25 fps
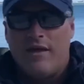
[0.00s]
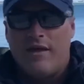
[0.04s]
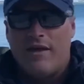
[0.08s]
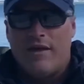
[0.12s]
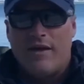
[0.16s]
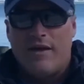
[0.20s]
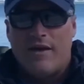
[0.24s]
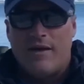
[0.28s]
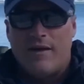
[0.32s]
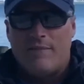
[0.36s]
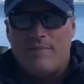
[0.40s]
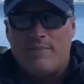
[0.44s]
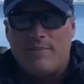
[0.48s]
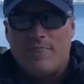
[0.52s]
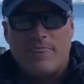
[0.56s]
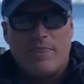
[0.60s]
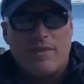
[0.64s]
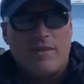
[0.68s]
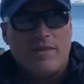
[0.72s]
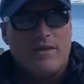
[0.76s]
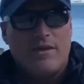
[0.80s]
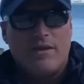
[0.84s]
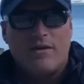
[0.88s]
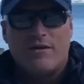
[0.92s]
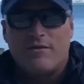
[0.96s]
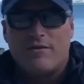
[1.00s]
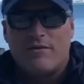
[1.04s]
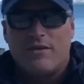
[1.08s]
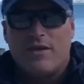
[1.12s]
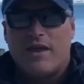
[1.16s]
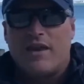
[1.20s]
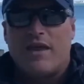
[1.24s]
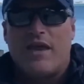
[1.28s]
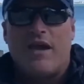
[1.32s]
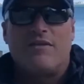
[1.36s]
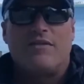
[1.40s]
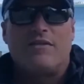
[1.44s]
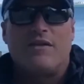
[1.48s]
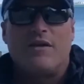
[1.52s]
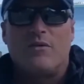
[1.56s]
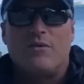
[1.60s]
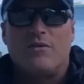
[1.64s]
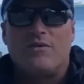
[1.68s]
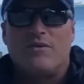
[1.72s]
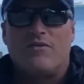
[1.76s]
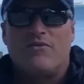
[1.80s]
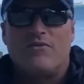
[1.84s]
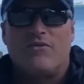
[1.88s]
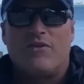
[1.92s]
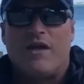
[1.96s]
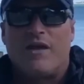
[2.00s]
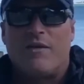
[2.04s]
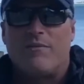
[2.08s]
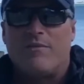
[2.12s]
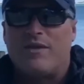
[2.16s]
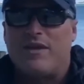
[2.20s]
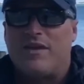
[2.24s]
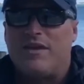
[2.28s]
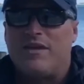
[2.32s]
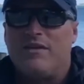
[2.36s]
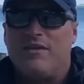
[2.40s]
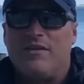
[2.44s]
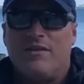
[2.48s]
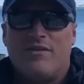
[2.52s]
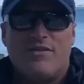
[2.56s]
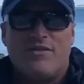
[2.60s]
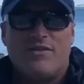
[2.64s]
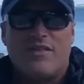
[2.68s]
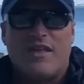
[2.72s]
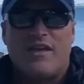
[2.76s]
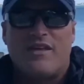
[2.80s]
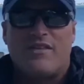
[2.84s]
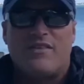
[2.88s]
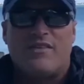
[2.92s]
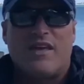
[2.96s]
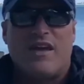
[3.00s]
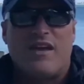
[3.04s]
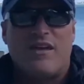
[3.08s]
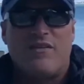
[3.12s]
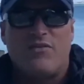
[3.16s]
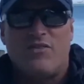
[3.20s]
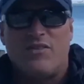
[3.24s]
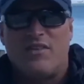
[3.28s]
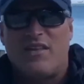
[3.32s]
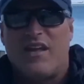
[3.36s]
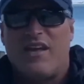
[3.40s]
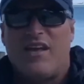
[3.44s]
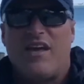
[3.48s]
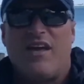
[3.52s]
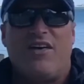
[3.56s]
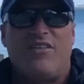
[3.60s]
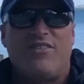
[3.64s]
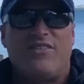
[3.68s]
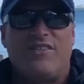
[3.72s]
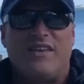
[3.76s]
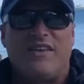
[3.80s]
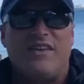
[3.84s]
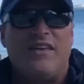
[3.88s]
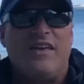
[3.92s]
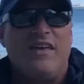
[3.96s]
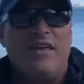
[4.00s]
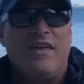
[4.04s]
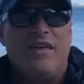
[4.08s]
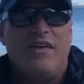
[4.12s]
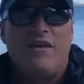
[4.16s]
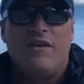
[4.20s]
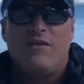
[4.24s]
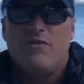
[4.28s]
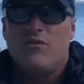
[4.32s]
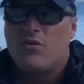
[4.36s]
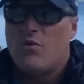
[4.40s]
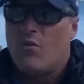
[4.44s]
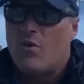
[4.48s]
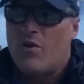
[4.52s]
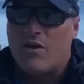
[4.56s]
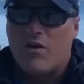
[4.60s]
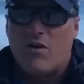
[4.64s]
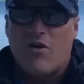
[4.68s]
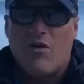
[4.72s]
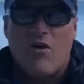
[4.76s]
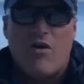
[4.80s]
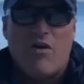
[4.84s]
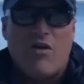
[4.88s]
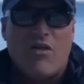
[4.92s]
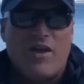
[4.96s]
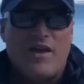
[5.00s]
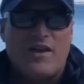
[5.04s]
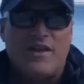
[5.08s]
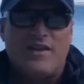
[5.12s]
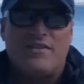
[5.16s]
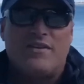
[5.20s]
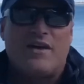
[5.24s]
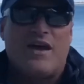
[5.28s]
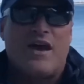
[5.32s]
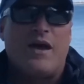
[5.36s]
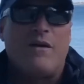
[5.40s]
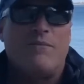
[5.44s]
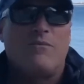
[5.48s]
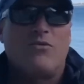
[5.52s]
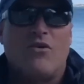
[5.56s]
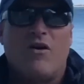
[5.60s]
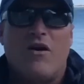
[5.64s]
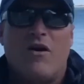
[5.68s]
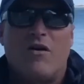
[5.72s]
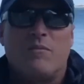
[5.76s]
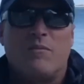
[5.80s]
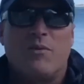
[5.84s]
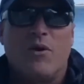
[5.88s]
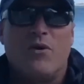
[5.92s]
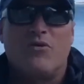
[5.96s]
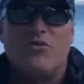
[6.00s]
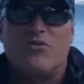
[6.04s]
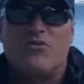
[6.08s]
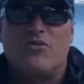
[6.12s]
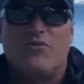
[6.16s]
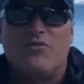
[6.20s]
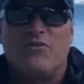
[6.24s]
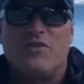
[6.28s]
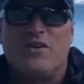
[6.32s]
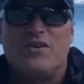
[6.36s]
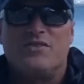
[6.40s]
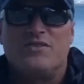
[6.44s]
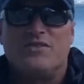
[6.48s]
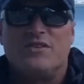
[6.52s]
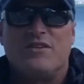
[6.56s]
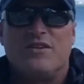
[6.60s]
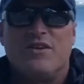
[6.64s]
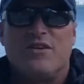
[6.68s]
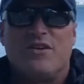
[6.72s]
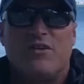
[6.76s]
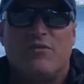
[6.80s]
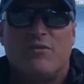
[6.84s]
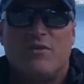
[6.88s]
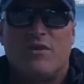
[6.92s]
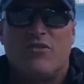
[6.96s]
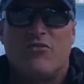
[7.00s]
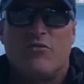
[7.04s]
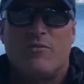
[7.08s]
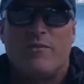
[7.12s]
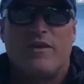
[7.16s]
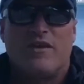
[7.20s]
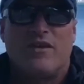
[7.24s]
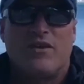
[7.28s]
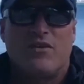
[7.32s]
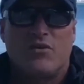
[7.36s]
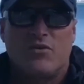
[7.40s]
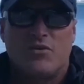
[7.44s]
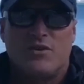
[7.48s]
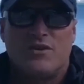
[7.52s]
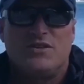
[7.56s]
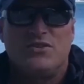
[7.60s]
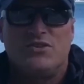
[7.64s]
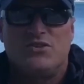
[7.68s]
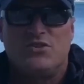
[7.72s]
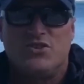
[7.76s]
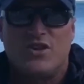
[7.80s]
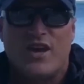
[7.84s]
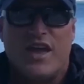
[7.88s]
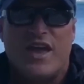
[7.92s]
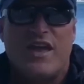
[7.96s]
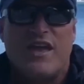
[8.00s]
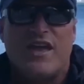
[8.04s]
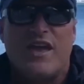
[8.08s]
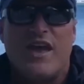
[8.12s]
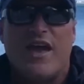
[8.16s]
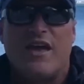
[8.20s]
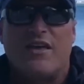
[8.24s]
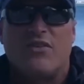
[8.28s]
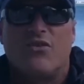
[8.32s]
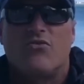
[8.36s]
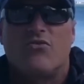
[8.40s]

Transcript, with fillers: Um, you know, get out there with your family, stay safe, stay healthy, if you want to call anytime, talk boats or fishing, you can reach me at chrisj at